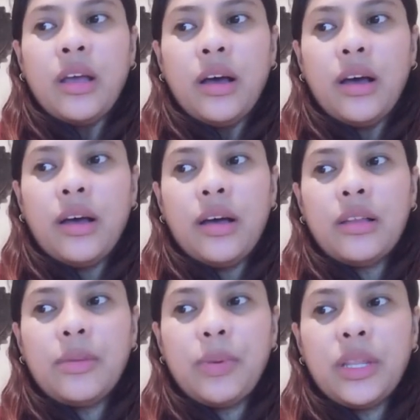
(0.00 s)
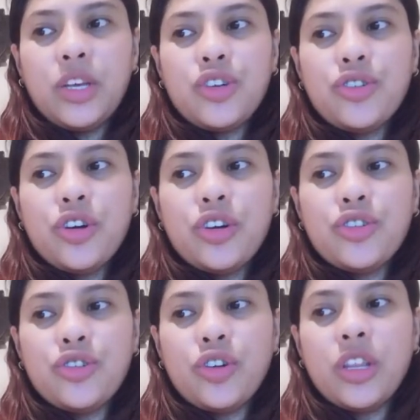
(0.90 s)
the petitioner
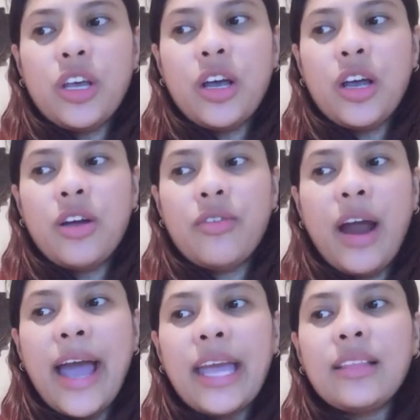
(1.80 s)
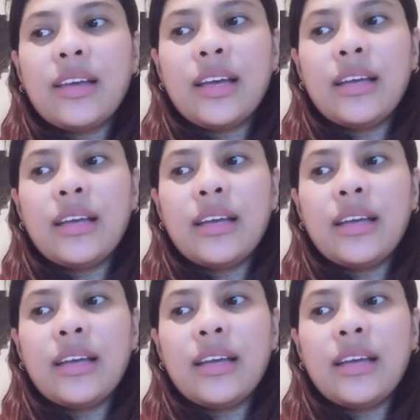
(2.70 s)
should write,